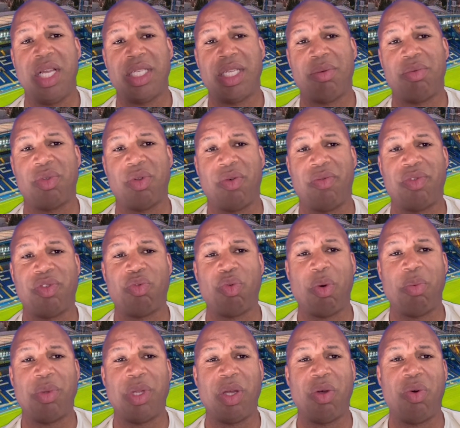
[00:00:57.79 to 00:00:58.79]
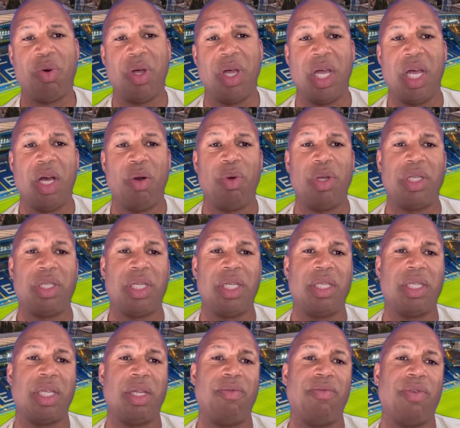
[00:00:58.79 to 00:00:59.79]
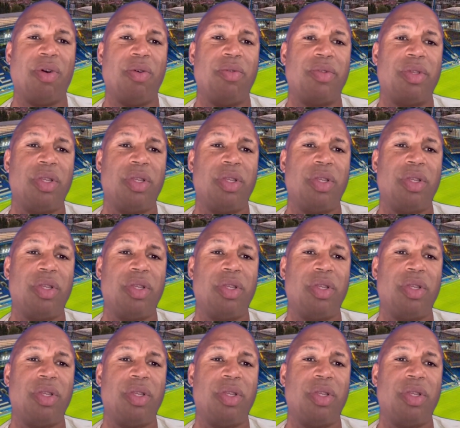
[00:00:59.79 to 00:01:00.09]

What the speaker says: some sort of swap deal, which involves